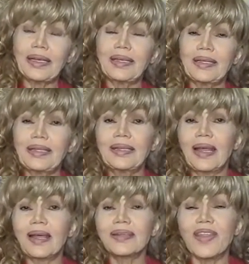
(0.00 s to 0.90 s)
in the
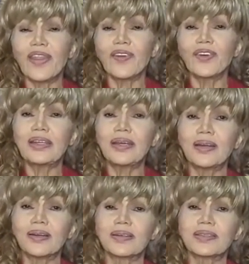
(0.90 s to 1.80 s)
last 30
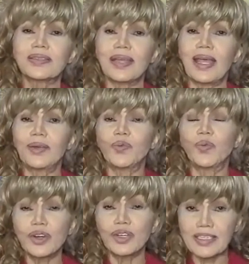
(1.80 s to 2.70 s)
years and
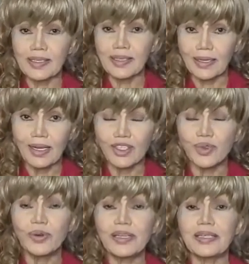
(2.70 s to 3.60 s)
worse in the last
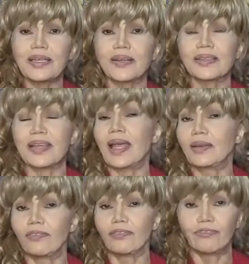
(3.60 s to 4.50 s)
20 years
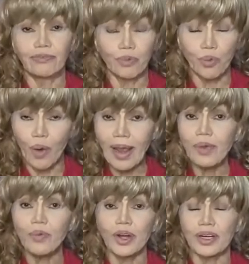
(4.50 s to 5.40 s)
and way
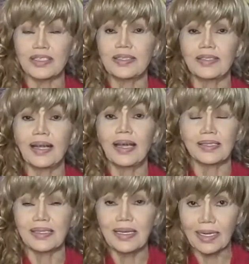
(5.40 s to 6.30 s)
worse in the
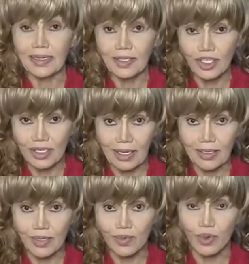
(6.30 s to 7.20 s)
last 10 it just
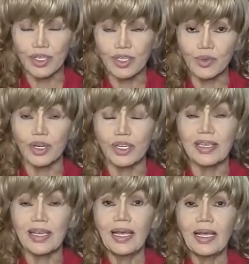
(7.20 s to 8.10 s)
gets worse and
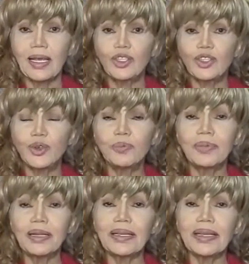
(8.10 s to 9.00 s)
worse
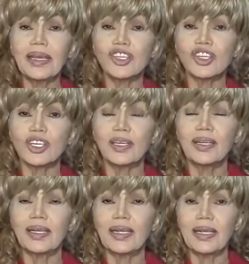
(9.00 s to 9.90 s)
humiliation
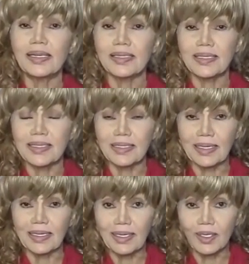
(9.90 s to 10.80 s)
is
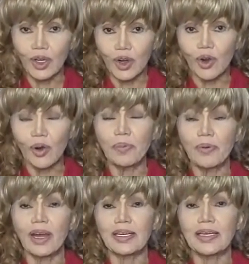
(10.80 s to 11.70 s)

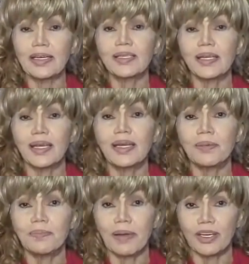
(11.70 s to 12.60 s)
incorporated into any
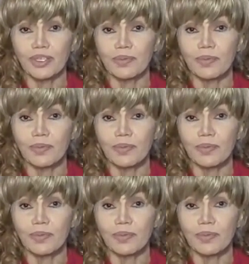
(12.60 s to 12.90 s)
punishment